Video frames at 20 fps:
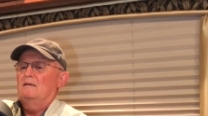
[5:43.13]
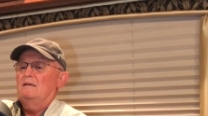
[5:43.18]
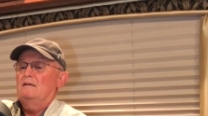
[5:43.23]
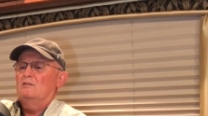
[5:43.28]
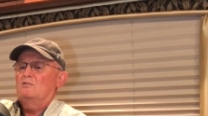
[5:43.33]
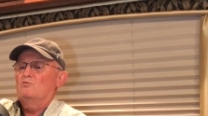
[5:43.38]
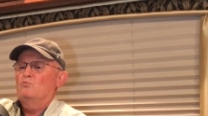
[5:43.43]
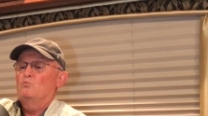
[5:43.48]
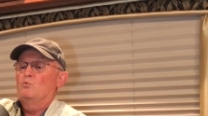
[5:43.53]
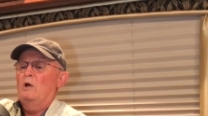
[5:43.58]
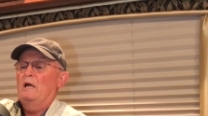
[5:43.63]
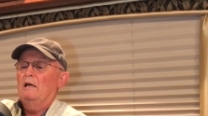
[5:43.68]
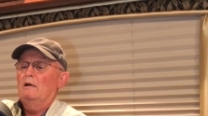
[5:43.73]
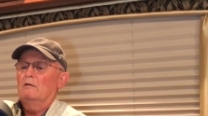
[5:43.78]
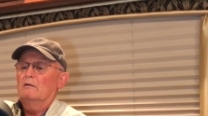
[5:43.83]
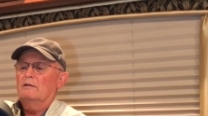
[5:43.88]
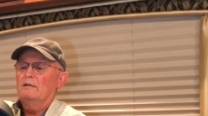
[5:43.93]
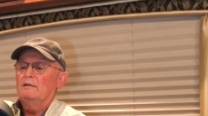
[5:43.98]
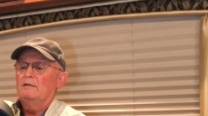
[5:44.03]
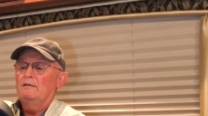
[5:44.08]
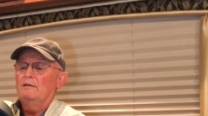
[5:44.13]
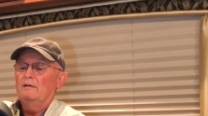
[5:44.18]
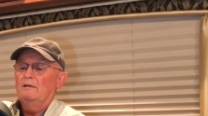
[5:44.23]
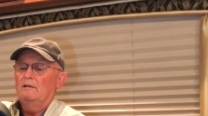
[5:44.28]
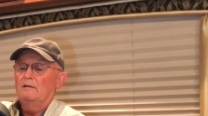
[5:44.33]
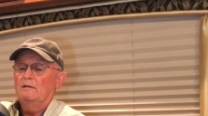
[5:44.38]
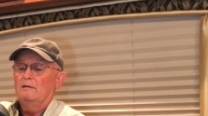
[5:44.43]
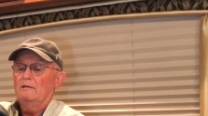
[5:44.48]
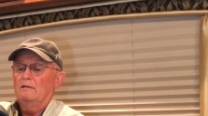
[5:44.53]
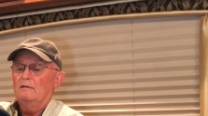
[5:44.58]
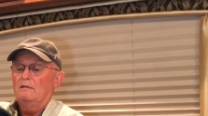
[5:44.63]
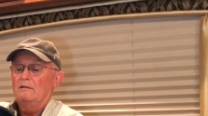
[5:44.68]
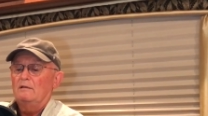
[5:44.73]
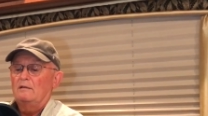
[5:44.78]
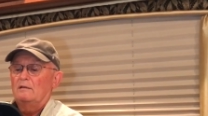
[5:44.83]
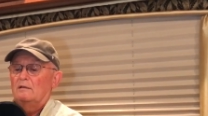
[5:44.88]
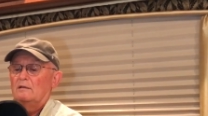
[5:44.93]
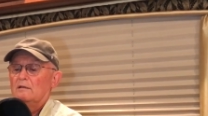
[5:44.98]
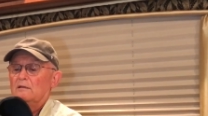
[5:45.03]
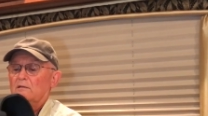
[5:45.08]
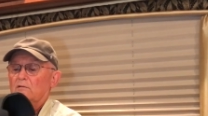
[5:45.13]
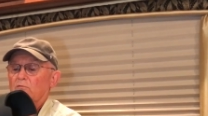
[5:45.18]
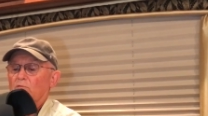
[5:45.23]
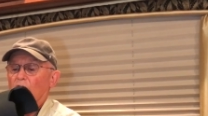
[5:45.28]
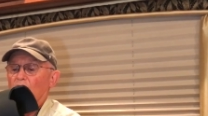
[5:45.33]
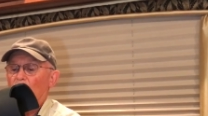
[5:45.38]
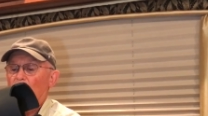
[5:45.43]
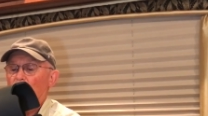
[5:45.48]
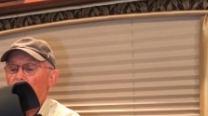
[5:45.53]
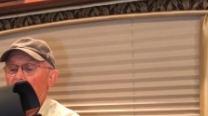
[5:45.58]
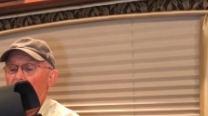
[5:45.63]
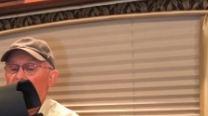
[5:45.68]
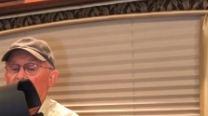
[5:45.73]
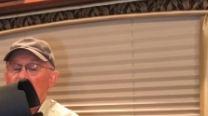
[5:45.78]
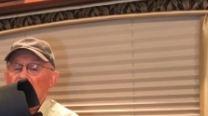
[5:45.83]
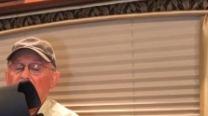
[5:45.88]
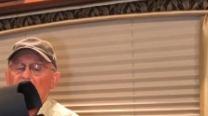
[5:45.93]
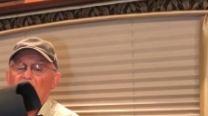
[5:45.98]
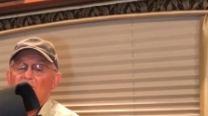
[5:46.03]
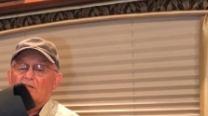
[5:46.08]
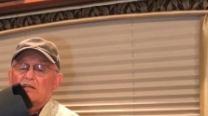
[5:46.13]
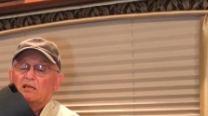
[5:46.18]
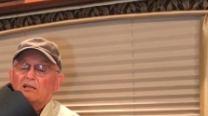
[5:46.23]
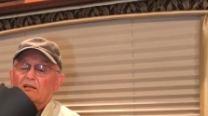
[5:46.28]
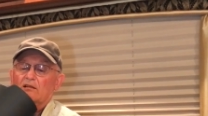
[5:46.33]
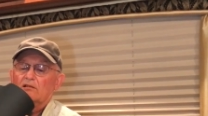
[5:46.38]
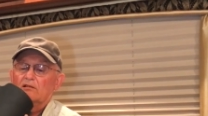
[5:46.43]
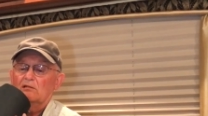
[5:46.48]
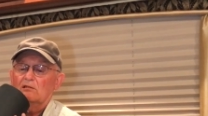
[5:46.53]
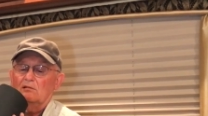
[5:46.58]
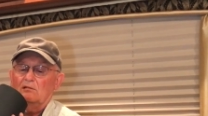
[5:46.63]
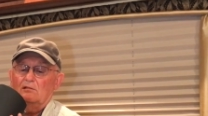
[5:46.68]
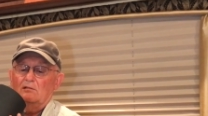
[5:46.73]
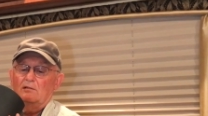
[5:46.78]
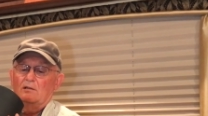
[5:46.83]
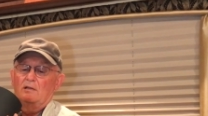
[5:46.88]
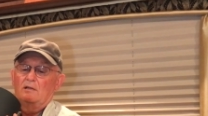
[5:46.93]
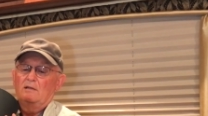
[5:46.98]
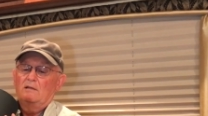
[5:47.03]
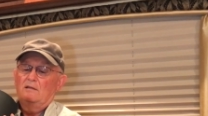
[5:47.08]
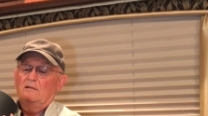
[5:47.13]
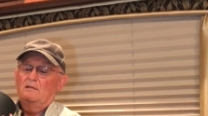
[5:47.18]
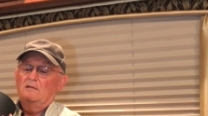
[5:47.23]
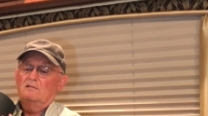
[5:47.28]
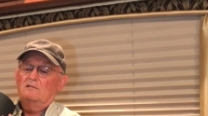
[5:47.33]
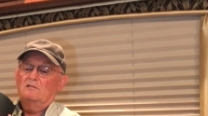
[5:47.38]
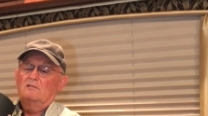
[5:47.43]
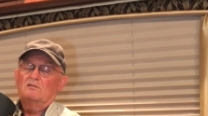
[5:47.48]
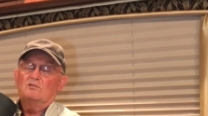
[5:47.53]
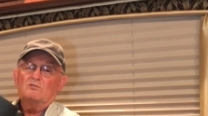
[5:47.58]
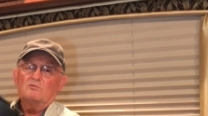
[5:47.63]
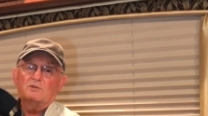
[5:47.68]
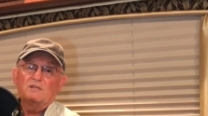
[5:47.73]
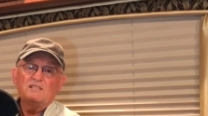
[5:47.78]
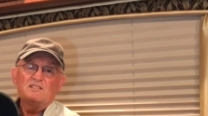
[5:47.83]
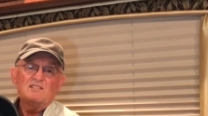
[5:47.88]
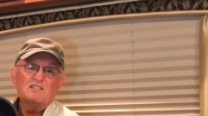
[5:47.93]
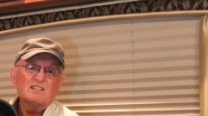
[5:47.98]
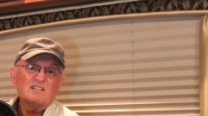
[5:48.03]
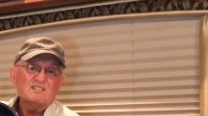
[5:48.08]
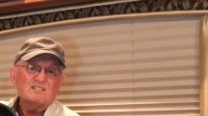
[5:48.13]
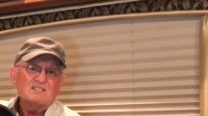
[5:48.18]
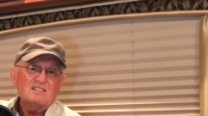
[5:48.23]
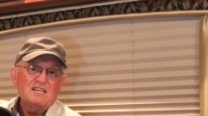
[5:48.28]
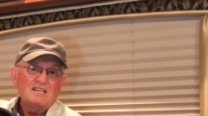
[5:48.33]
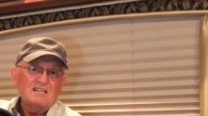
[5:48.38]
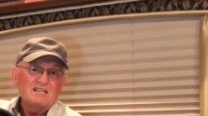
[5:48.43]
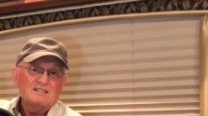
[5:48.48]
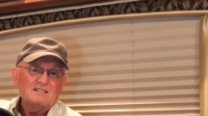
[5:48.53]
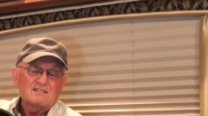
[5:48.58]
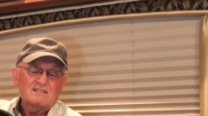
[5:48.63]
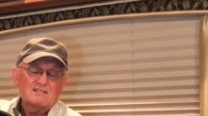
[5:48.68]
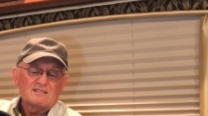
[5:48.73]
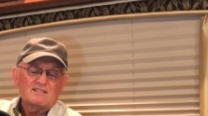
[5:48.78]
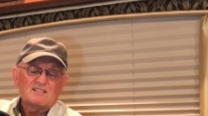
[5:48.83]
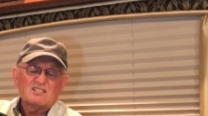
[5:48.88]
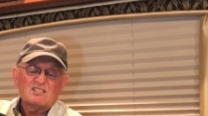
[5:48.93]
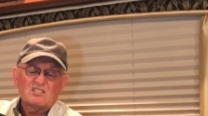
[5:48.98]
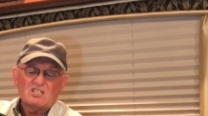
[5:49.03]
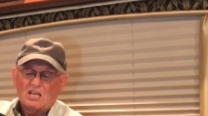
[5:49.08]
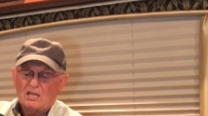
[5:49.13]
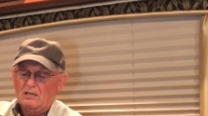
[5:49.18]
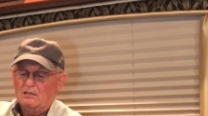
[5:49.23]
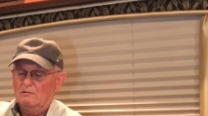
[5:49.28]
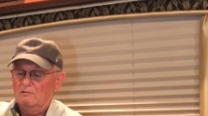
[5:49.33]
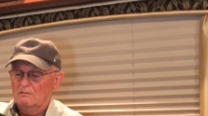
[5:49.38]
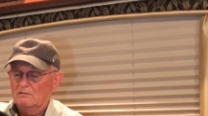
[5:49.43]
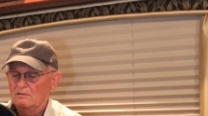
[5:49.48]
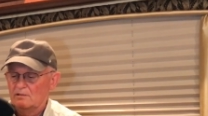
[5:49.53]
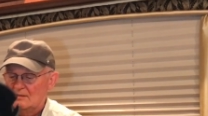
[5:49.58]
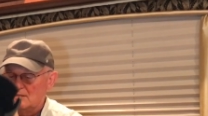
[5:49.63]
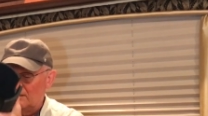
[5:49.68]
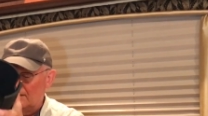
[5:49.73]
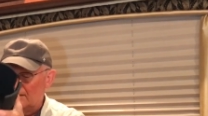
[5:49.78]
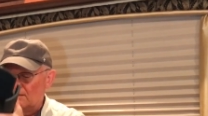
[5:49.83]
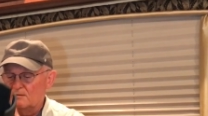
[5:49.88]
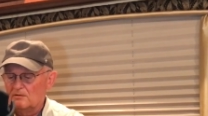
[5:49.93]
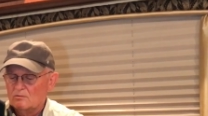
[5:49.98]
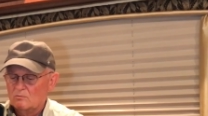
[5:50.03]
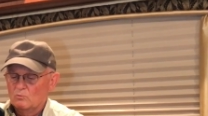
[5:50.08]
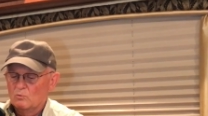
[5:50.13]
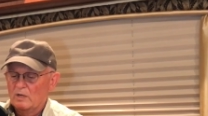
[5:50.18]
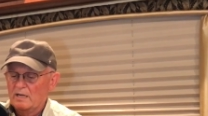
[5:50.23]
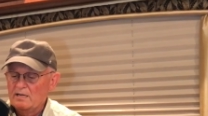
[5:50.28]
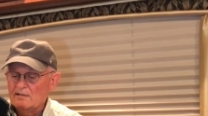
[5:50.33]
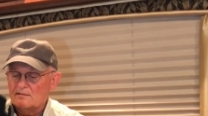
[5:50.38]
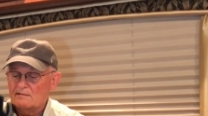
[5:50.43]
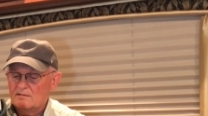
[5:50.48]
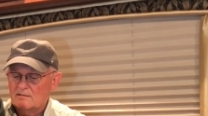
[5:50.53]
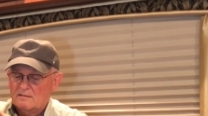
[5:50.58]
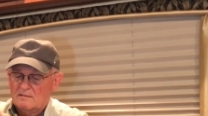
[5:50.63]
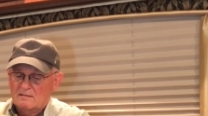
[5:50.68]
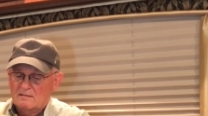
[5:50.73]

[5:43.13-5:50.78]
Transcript: It's welded with plate steel. This is 3/16 steel. Weighs